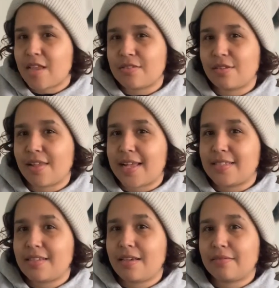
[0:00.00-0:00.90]
So
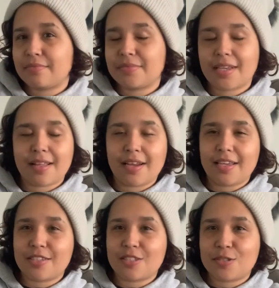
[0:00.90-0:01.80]
that's it. Like
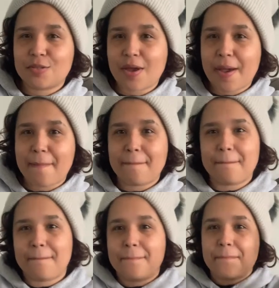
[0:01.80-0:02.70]
and subscribe.
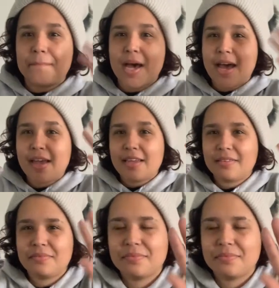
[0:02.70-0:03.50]
Bye.